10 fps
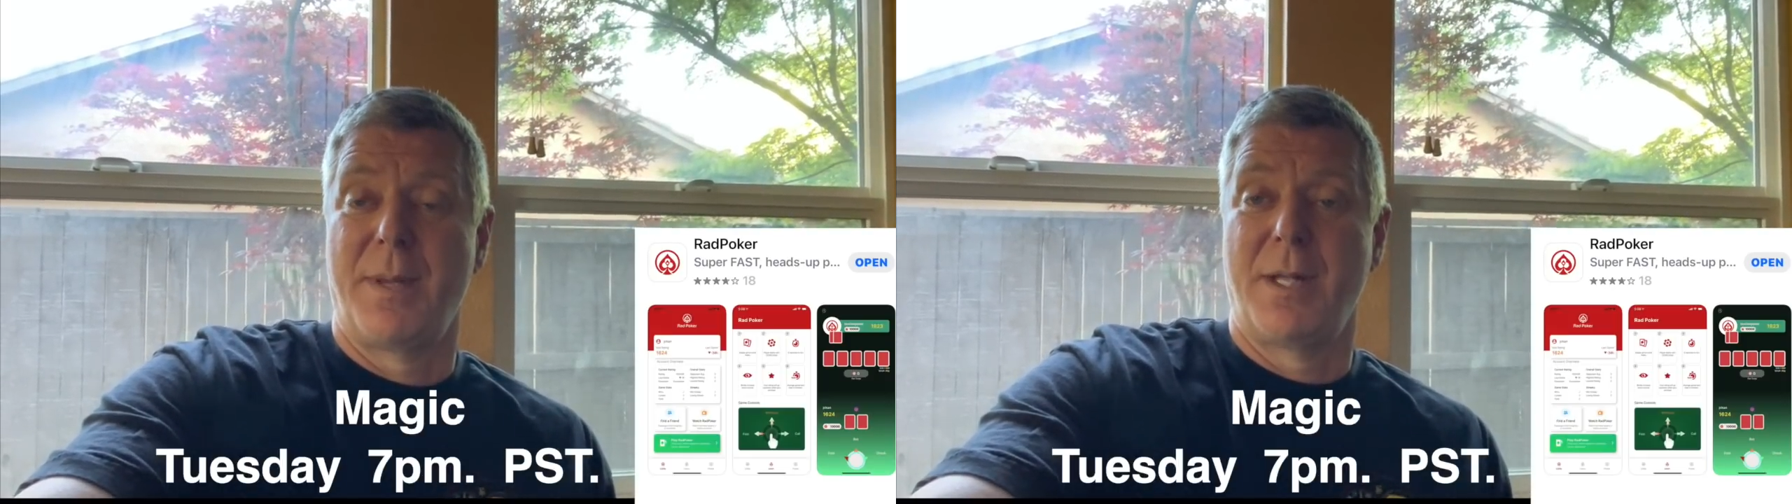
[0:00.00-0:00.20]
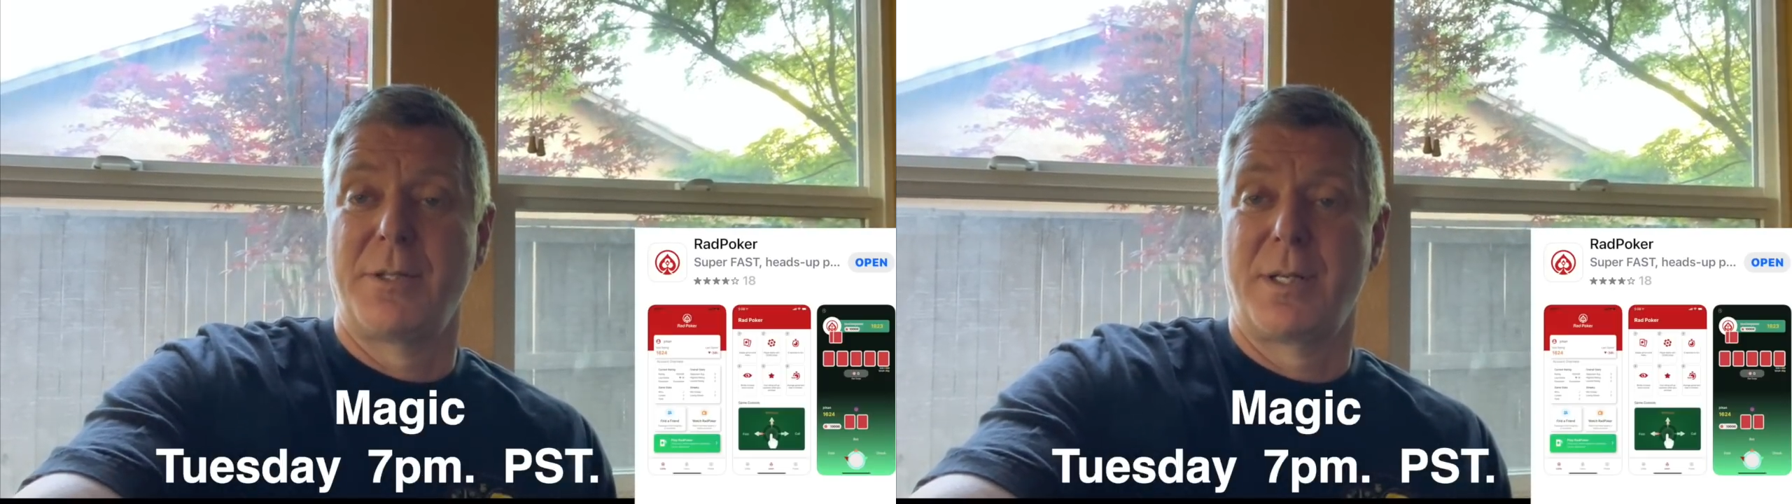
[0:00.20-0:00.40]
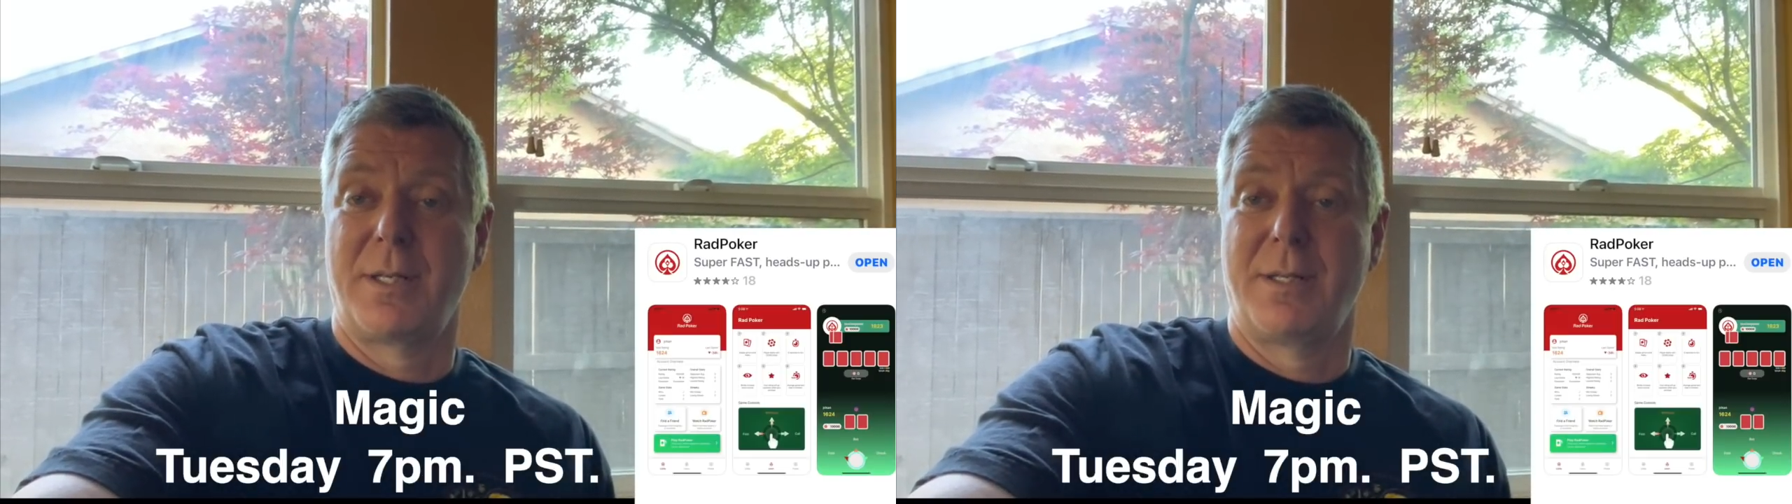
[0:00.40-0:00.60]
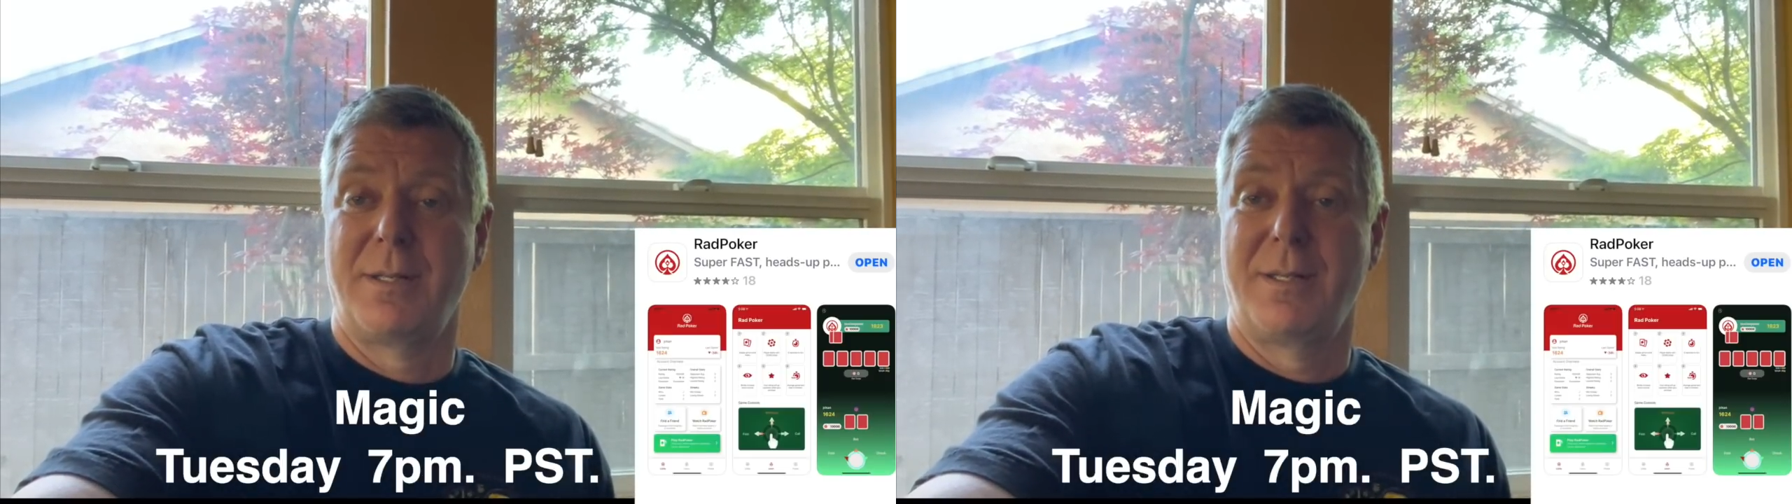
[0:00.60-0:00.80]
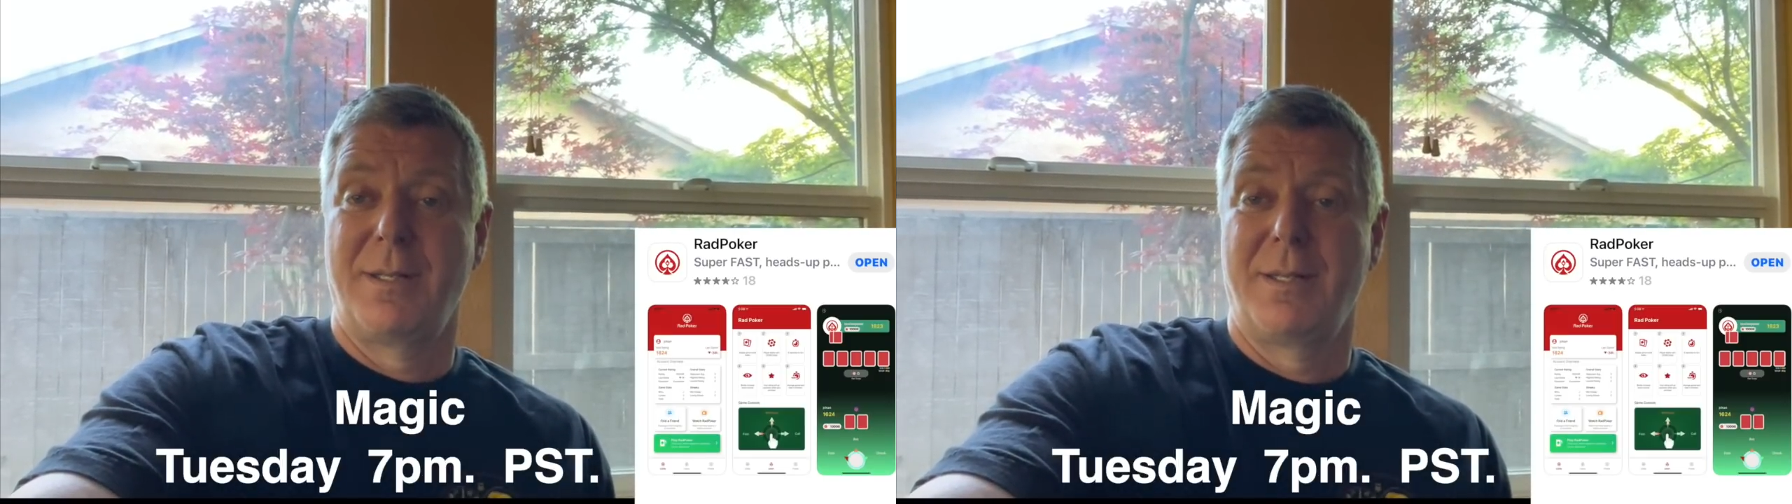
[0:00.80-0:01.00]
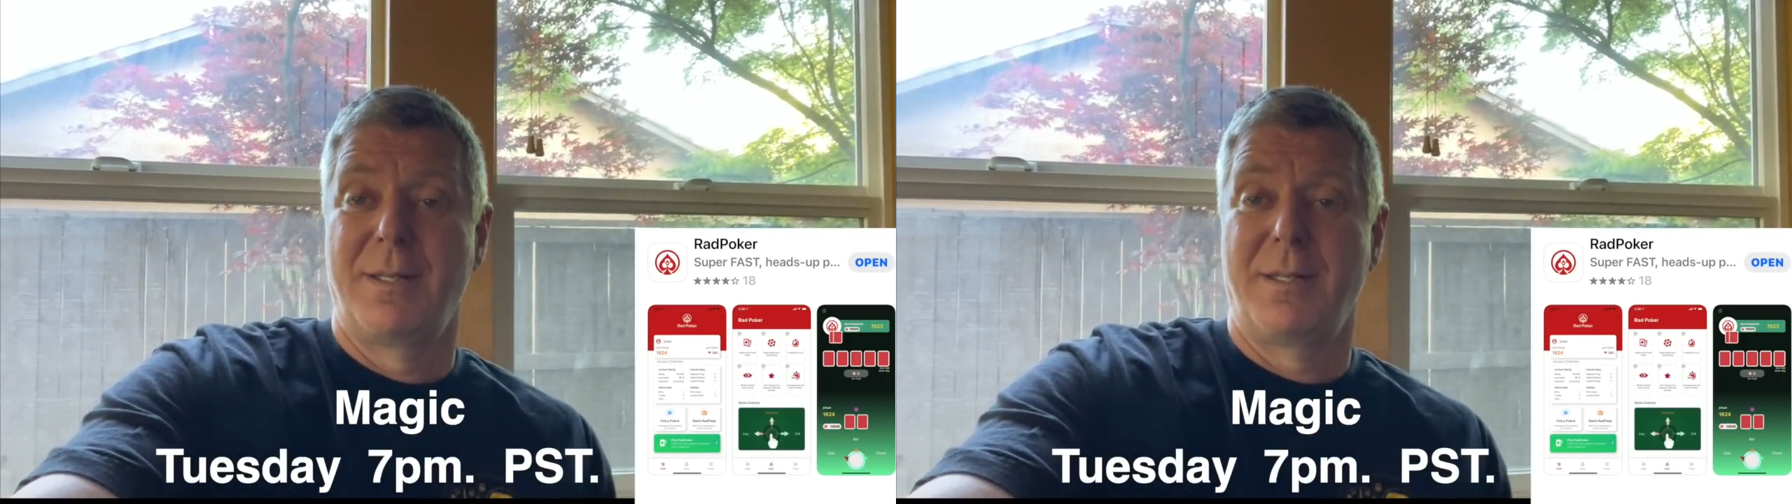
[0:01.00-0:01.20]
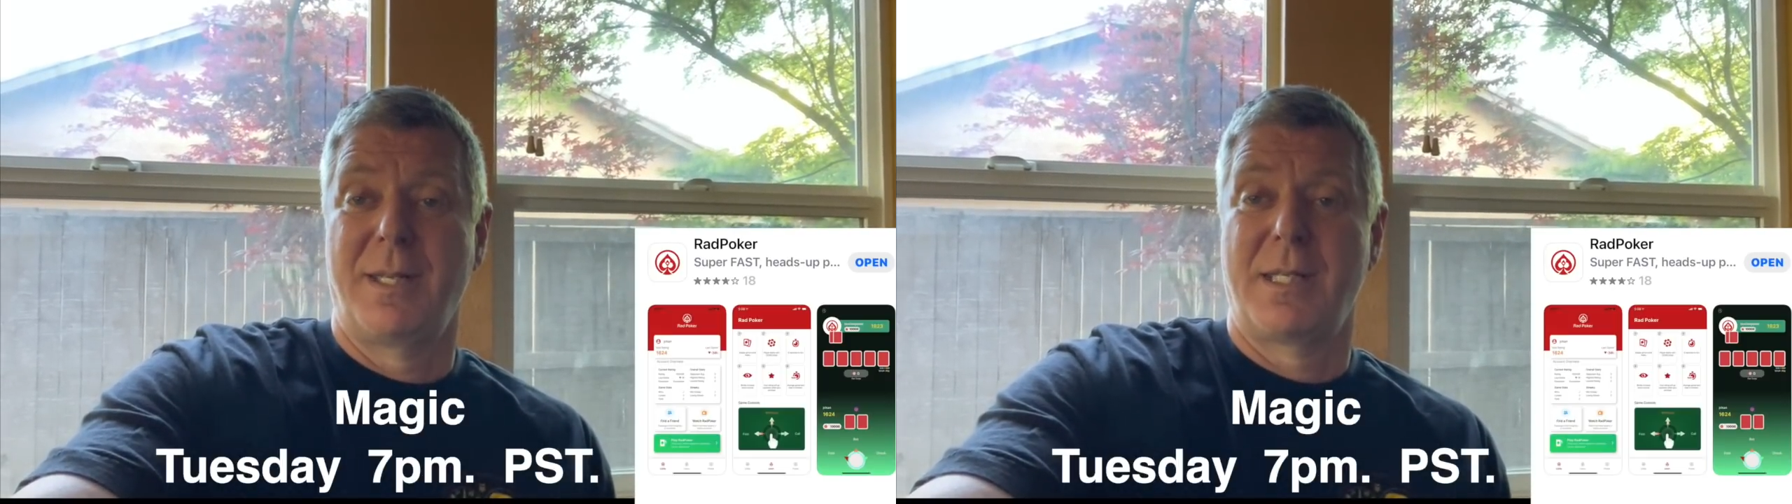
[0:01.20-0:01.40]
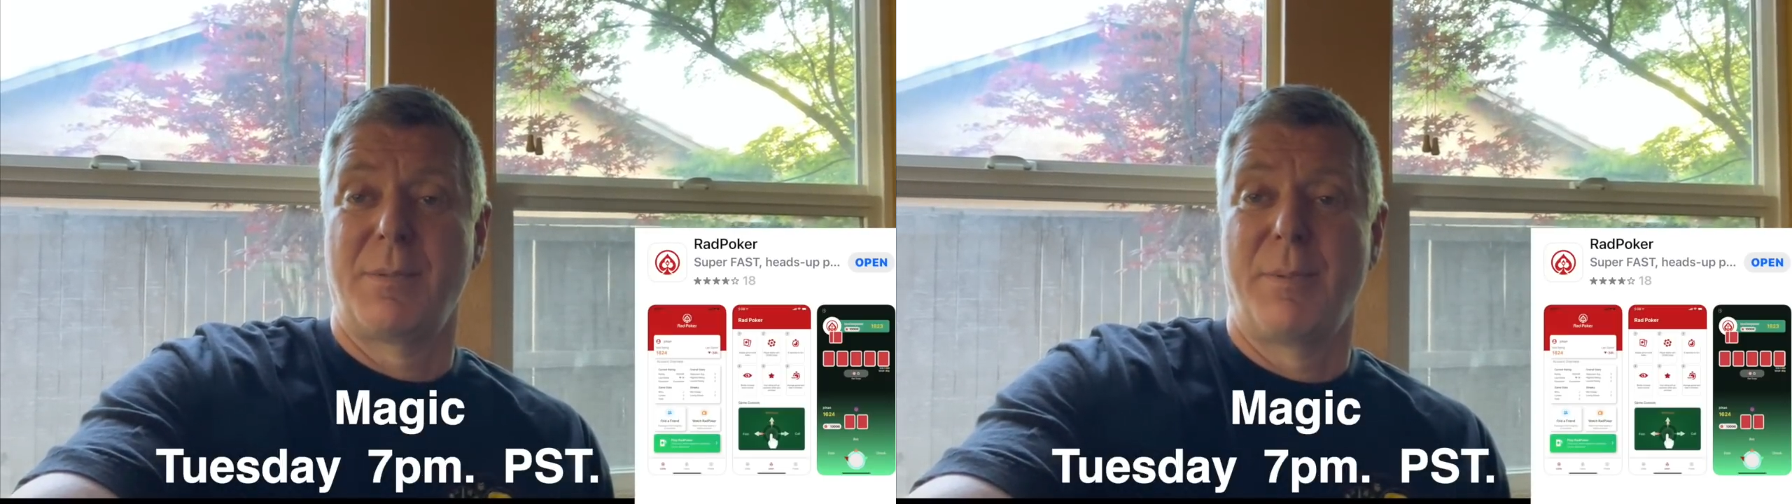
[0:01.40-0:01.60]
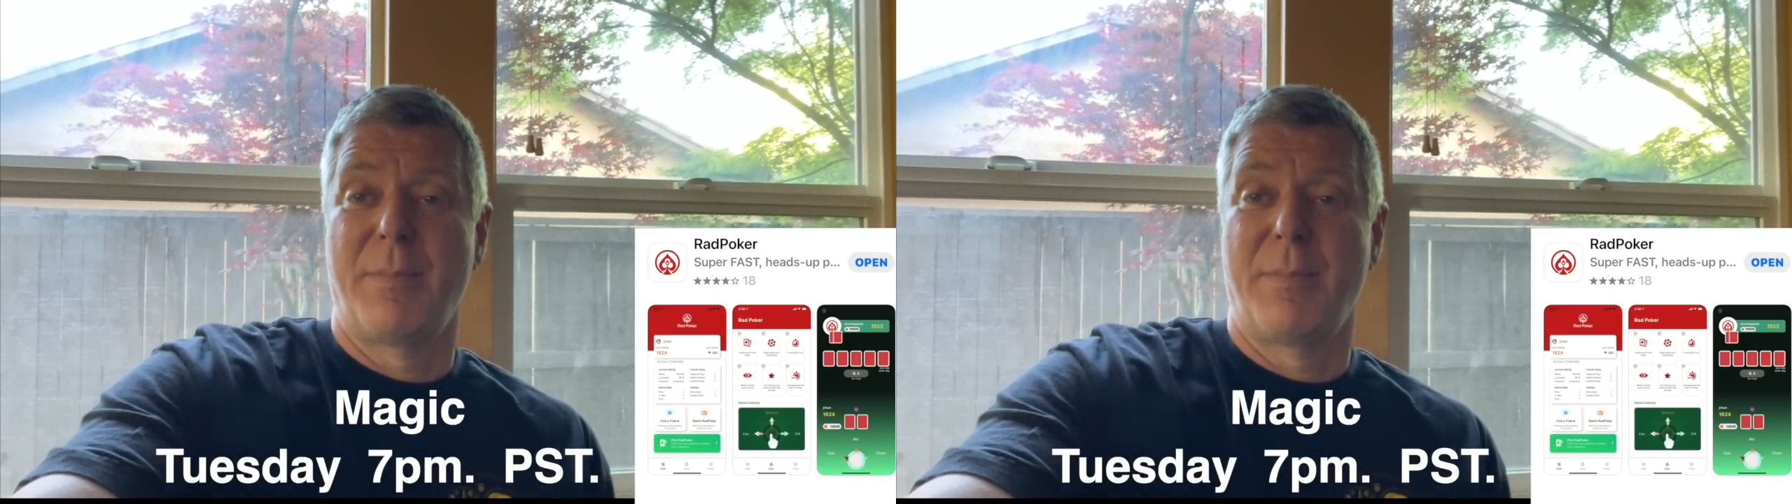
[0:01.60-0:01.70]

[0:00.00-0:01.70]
magic, take some of